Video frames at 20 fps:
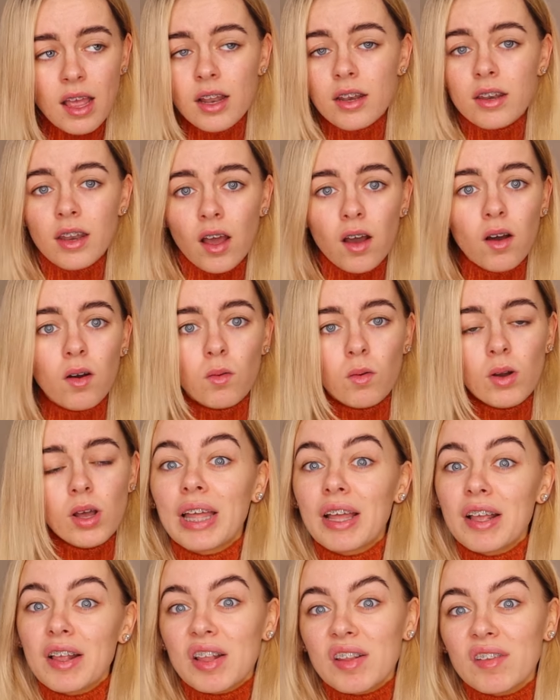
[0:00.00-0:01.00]
No,
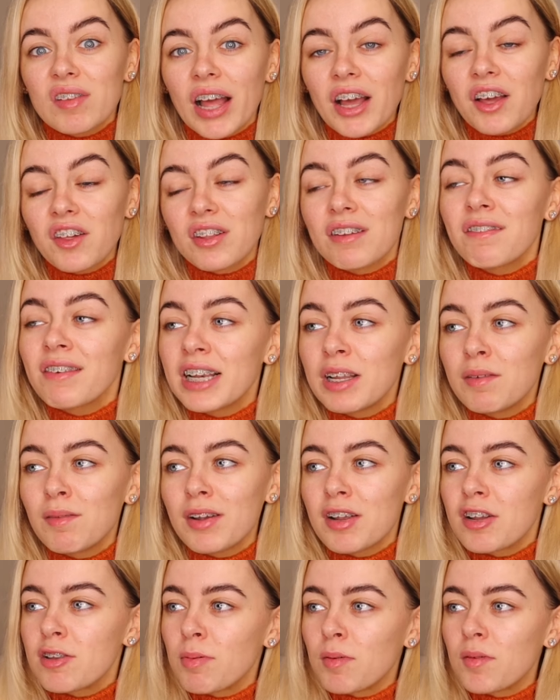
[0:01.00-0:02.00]
that is actually really
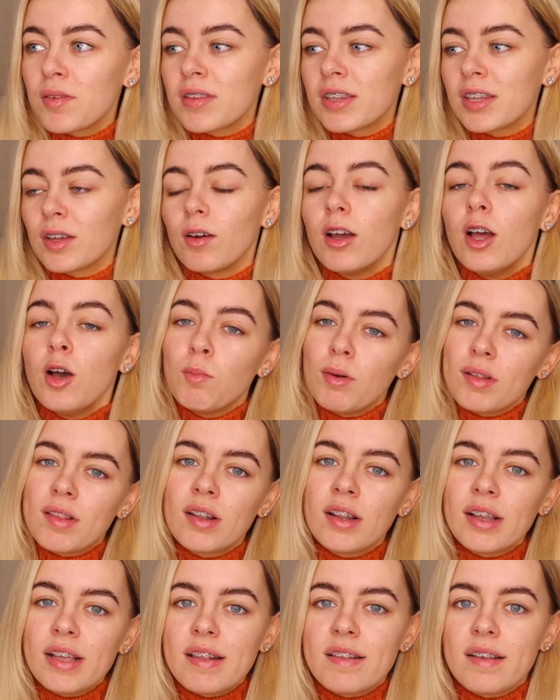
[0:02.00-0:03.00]
what you're supposed to do. But it's
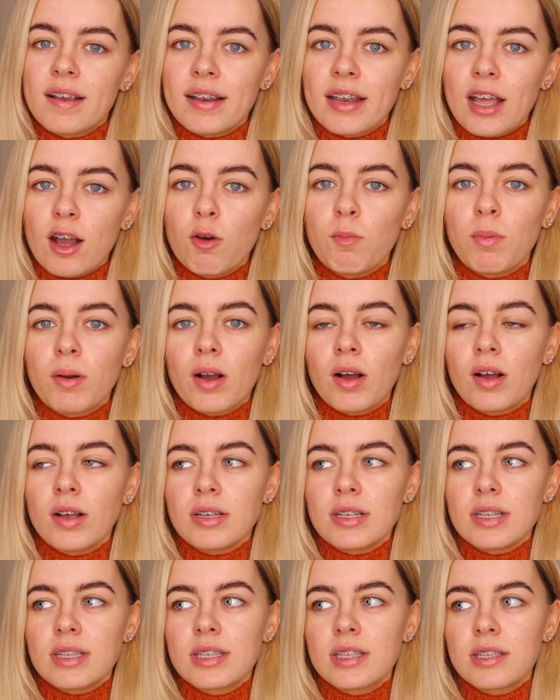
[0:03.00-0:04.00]
a lot easier now
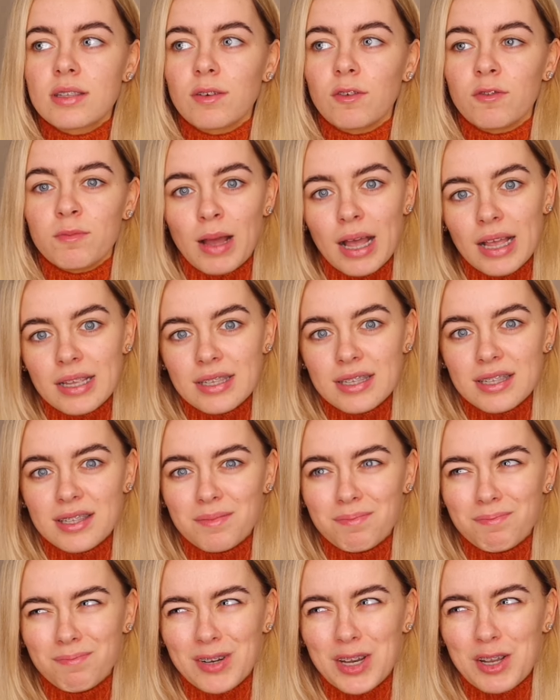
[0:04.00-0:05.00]
because of
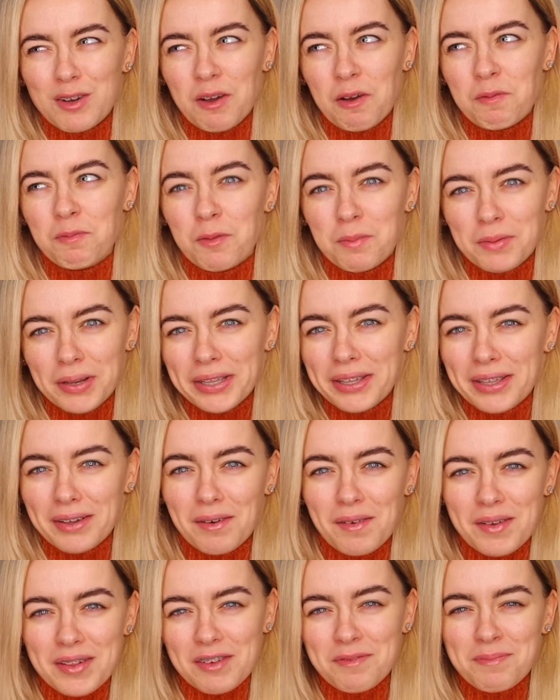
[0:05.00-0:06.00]
masks. When you go out in public, you
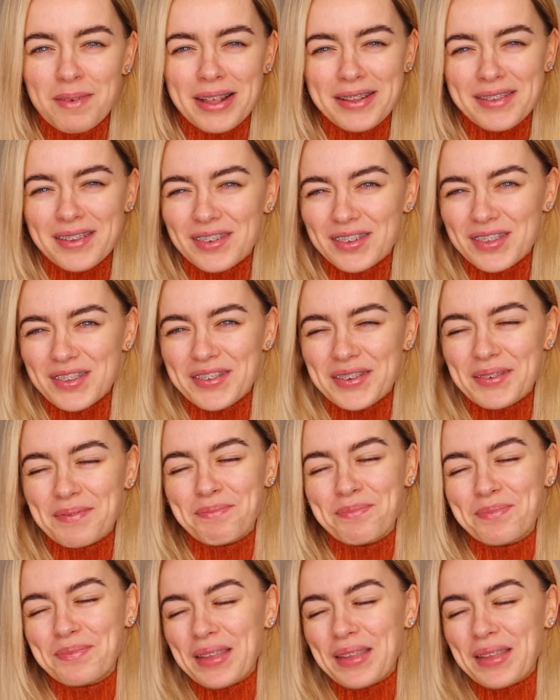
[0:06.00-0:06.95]
always have a mask on, so